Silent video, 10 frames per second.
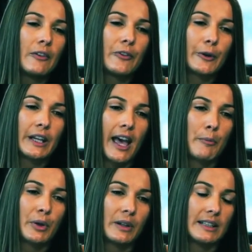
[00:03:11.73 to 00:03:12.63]
very
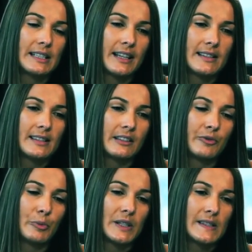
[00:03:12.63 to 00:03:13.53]

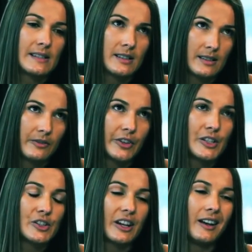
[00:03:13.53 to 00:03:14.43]
capital-intensive businesses in
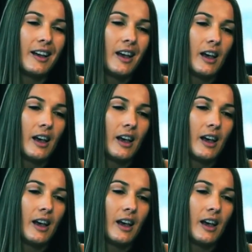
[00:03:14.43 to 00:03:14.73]
venture.